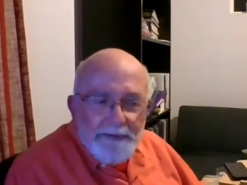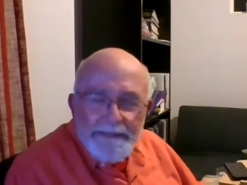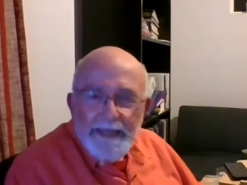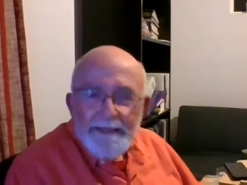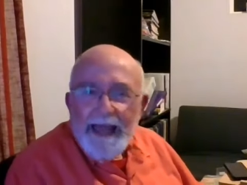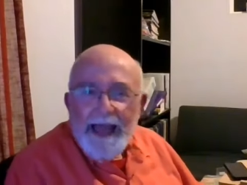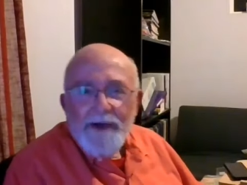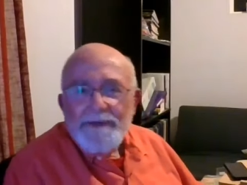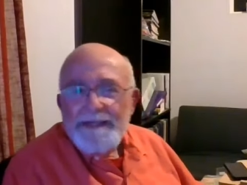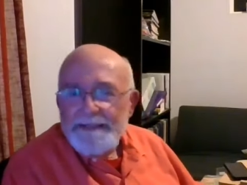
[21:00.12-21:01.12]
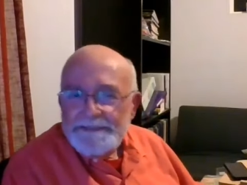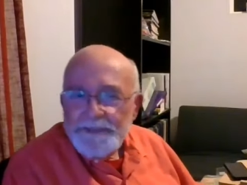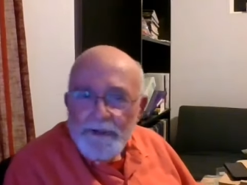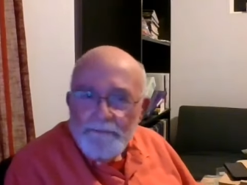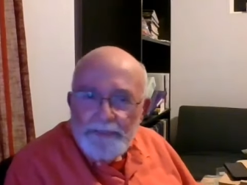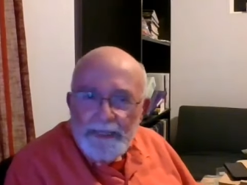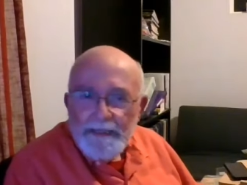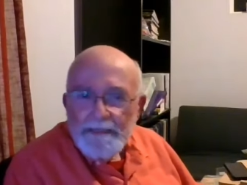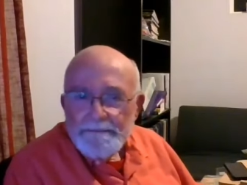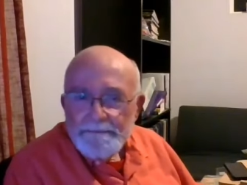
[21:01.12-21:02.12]
But then how can this all
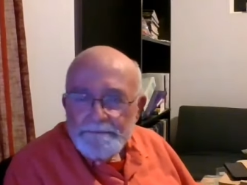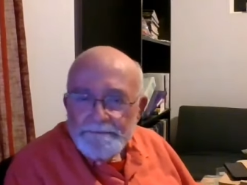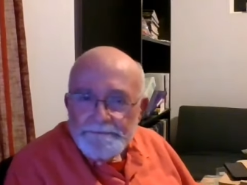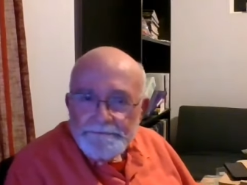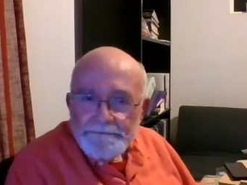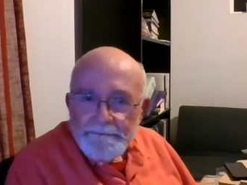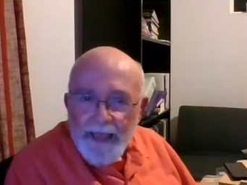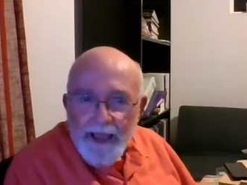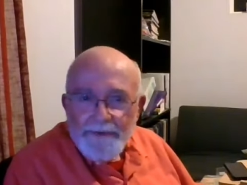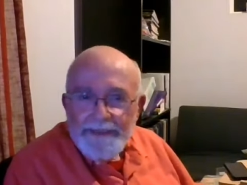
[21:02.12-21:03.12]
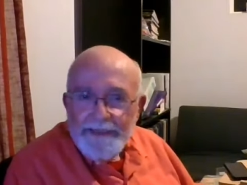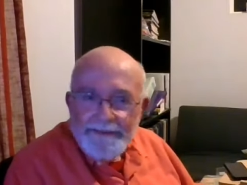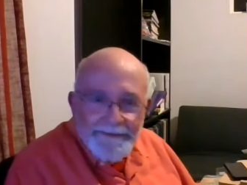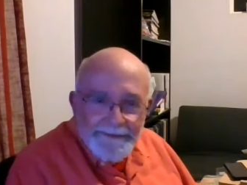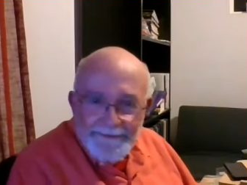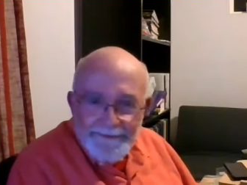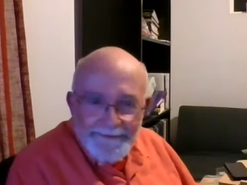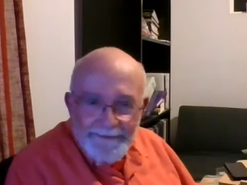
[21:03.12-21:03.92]
be? How can